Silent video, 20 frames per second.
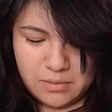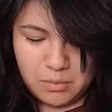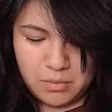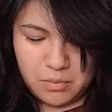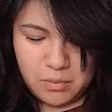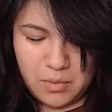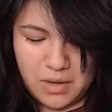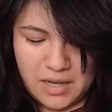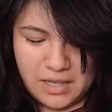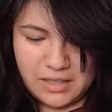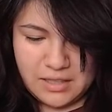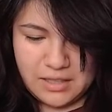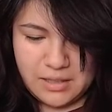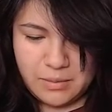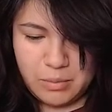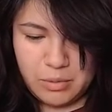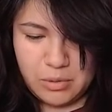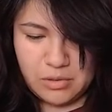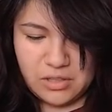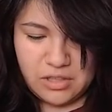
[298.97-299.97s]
Why is it
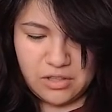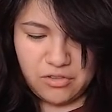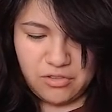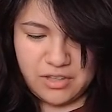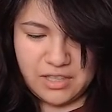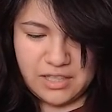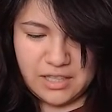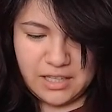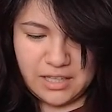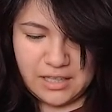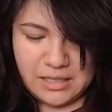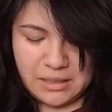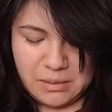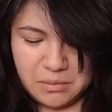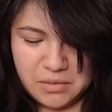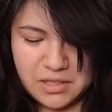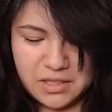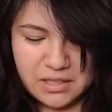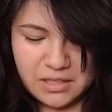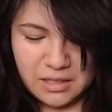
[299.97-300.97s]
posted 3 times?
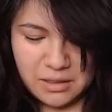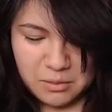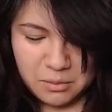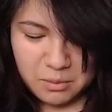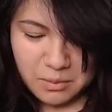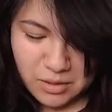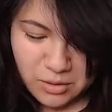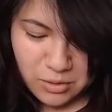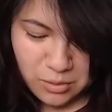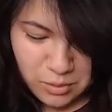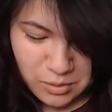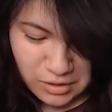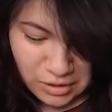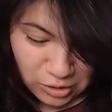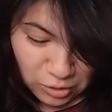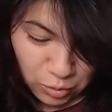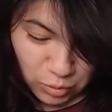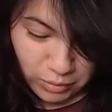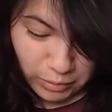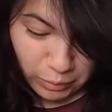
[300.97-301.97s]
I want to only do
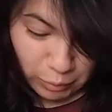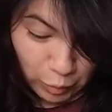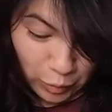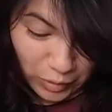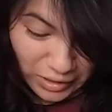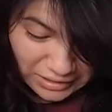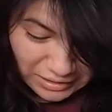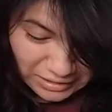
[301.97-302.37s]
it once.